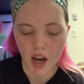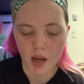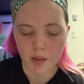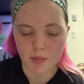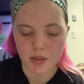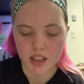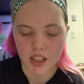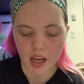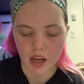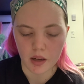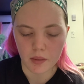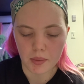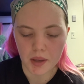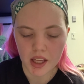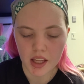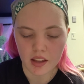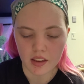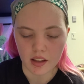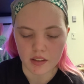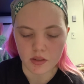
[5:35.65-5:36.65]
I'm scared, but
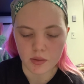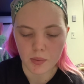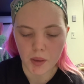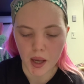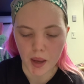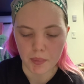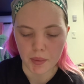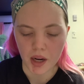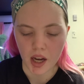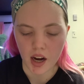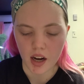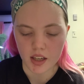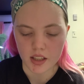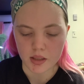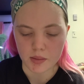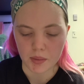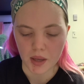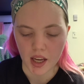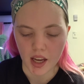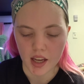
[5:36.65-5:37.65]
he lifts me up and
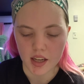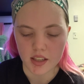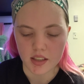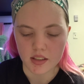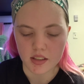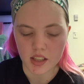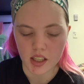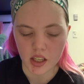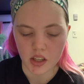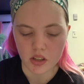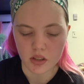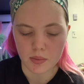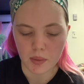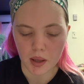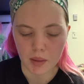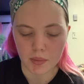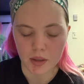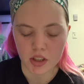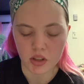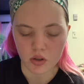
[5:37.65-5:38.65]
hugs me, and his tears
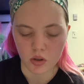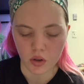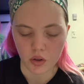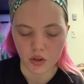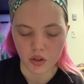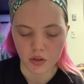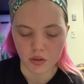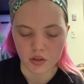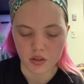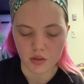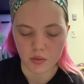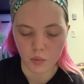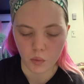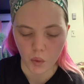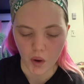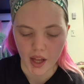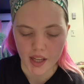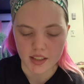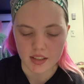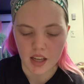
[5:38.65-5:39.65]
make my shoulder
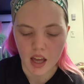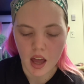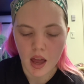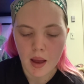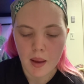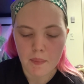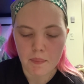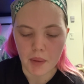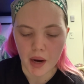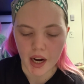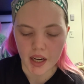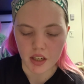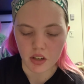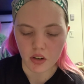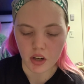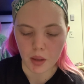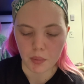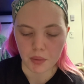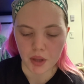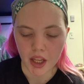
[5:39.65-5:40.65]
wet, but I
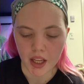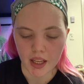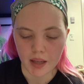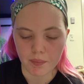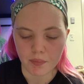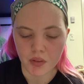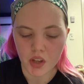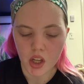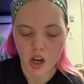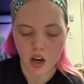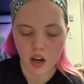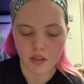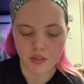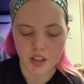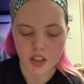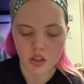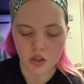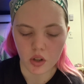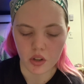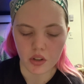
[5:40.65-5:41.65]
don't complain. Over
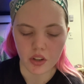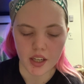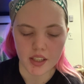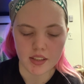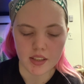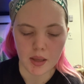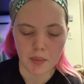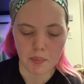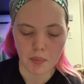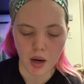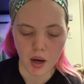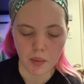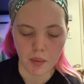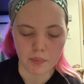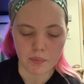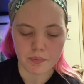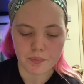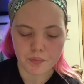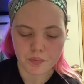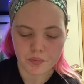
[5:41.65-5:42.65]
his shoulder, I see Mom